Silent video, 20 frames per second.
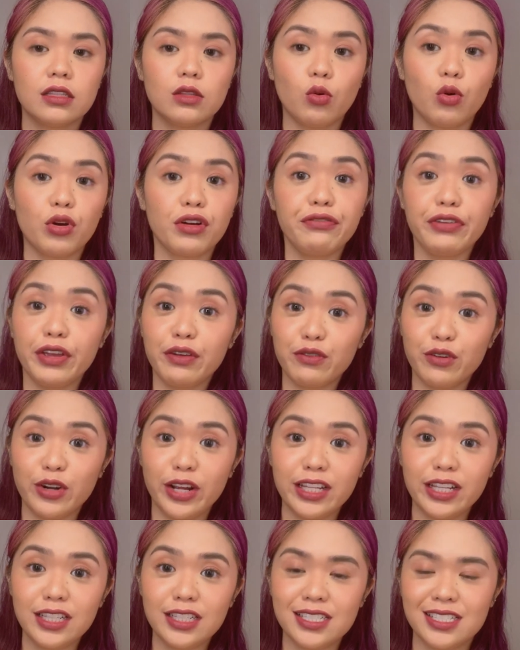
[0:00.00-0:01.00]
or
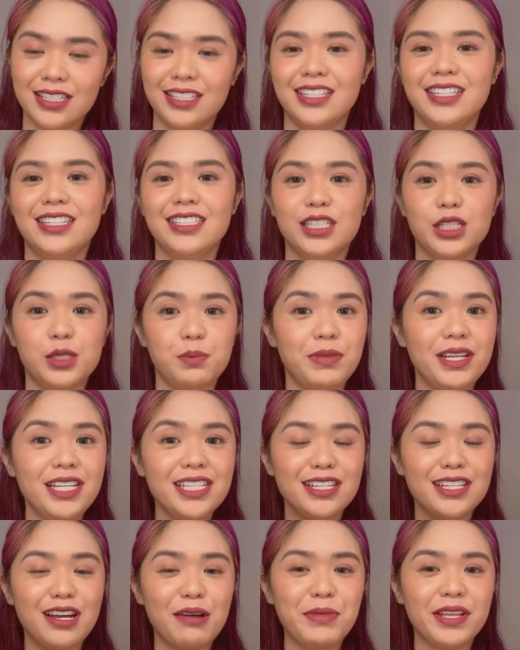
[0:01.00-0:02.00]
favorites. Just
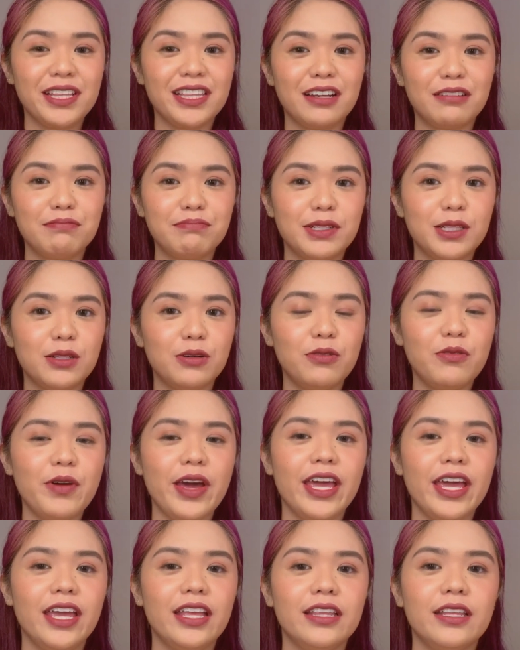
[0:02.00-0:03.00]
please comment down below,
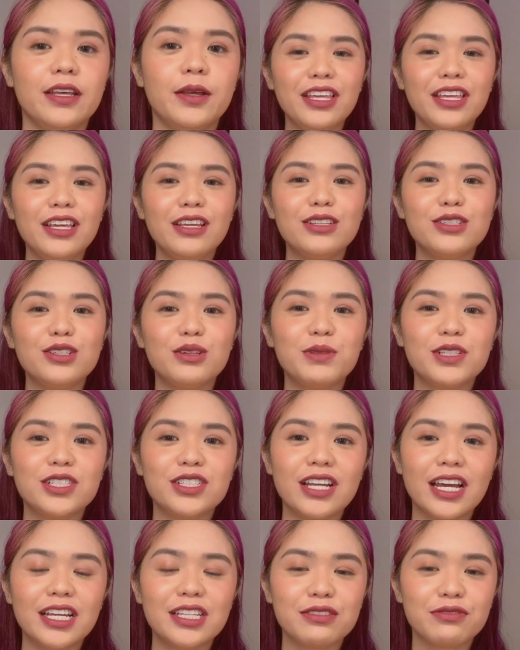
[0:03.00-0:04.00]
and thank you so
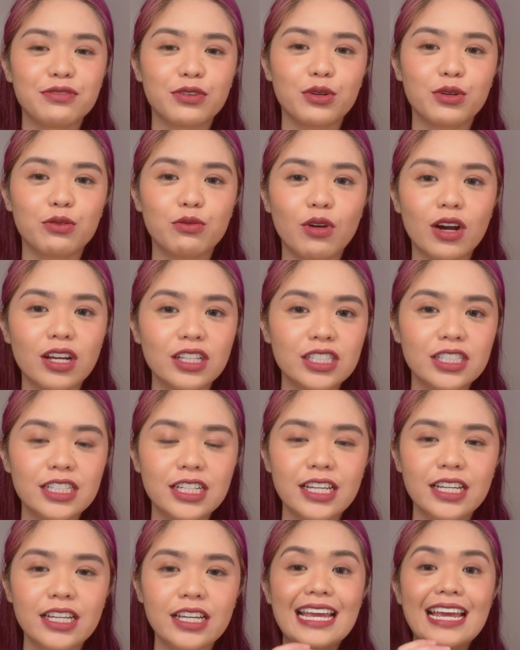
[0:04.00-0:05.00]
much guys for
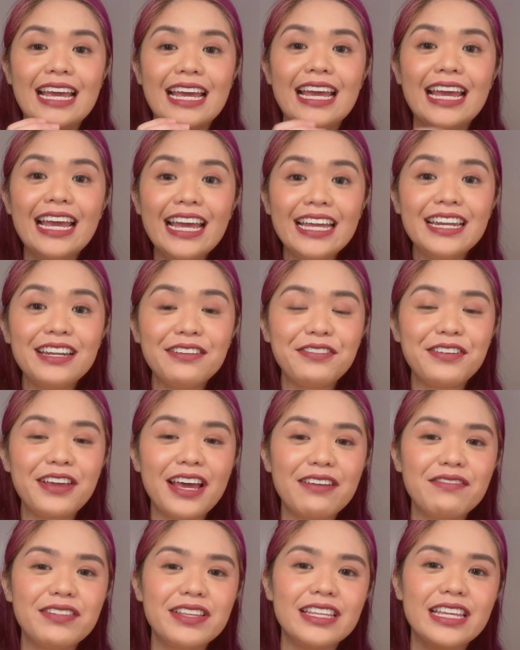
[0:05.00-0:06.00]
watching. And if you
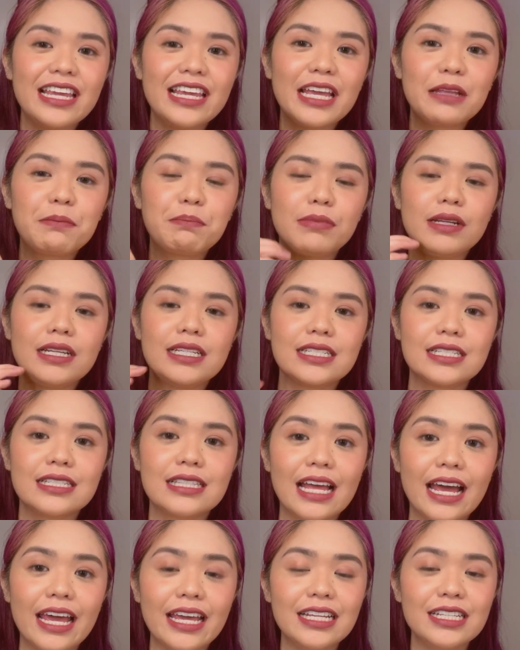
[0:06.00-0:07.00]
haven't yet, please
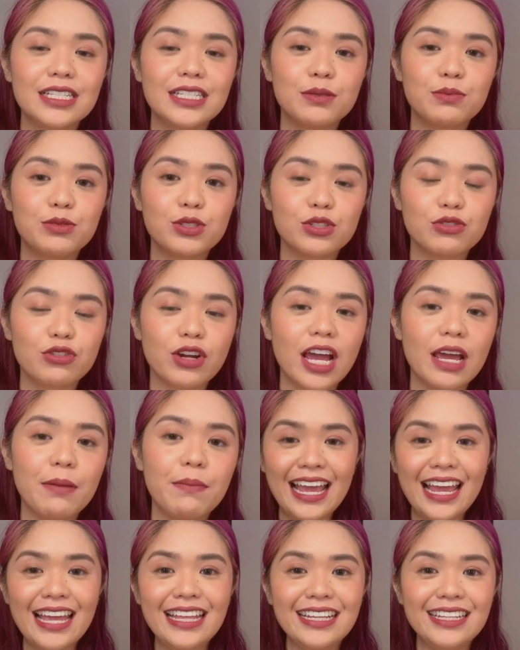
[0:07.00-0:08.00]
like,
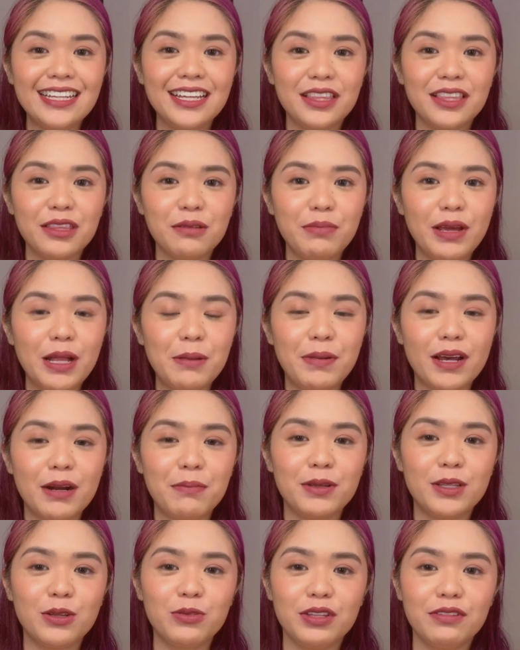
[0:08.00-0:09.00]
subscribe, and click the bell para
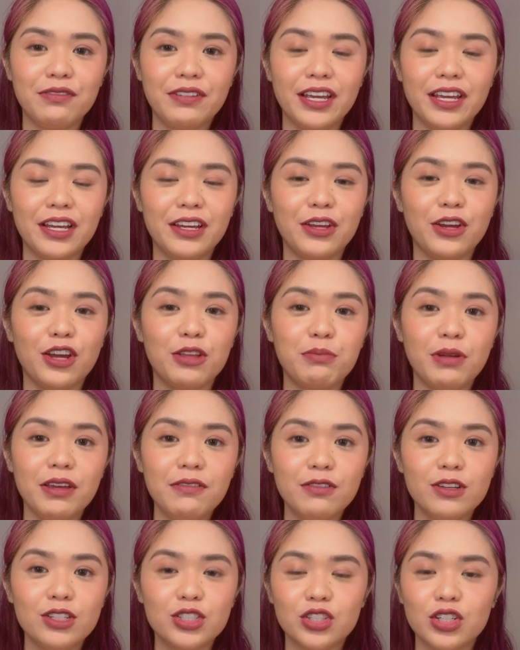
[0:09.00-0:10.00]
ma-notify kayo on my
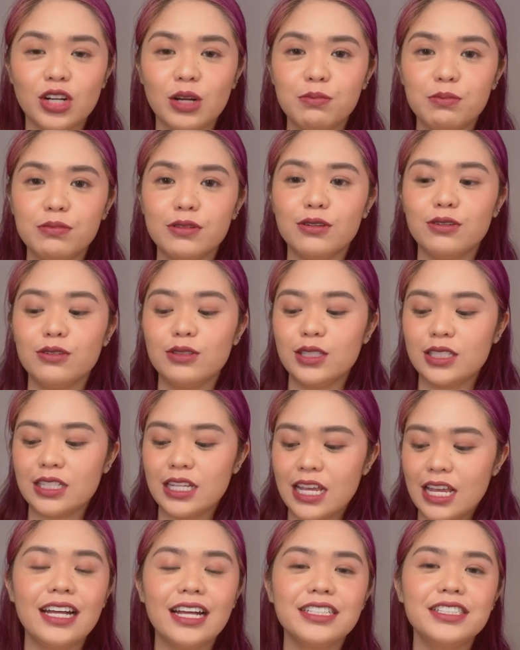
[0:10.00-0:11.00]
future uploads.
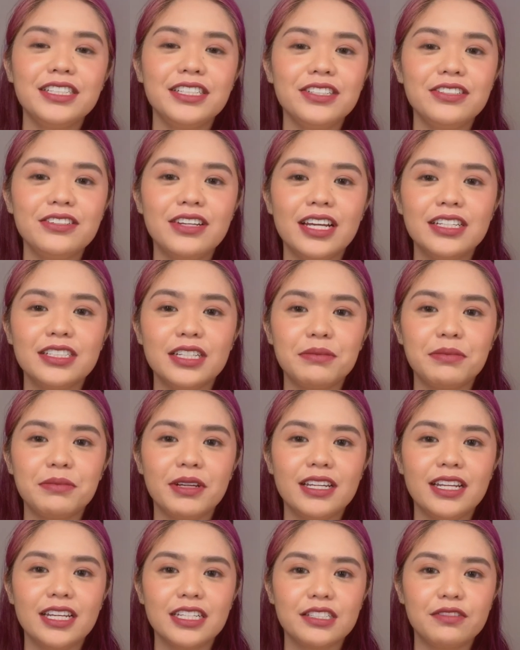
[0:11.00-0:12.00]
I'll see you guys on
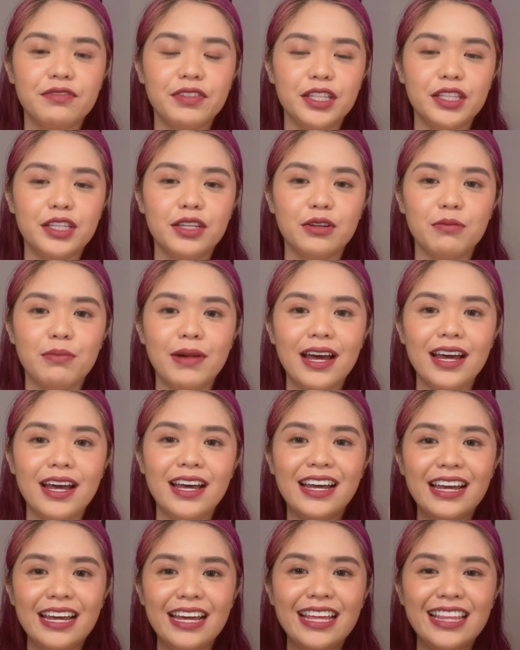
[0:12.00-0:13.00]
my next video.
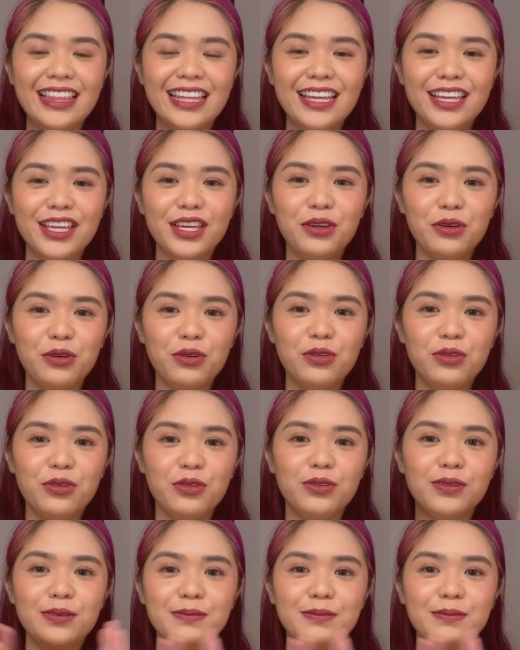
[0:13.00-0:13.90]
Bye! Thank you!